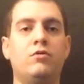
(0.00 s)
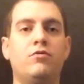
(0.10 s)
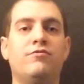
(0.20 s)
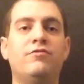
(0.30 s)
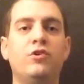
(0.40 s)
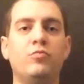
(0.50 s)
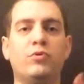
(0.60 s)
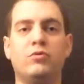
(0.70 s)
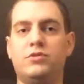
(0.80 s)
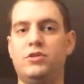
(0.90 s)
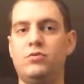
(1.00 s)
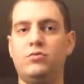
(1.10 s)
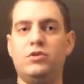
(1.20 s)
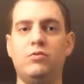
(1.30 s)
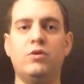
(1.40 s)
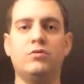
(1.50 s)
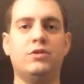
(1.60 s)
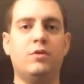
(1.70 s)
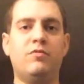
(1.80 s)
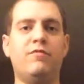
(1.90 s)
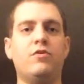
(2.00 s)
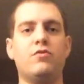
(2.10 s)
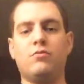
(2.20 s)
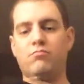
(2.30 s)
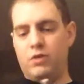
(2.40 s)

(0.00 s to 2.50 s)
just duple 2-note subdivision.